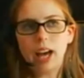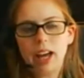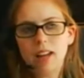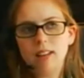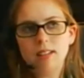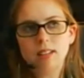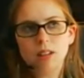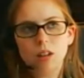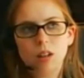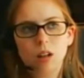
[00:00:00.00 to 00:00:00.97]

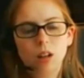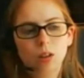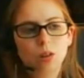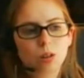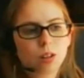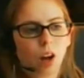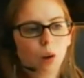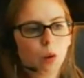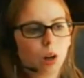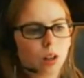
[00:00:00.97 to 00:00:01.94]
as Luke
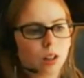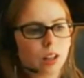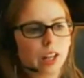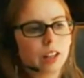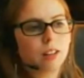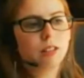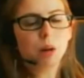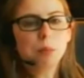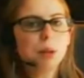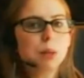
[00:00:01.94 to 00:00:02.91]
Skywalker, and
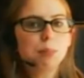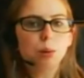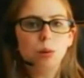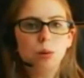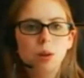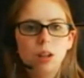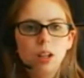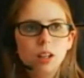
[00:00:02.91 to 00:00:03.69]
some people,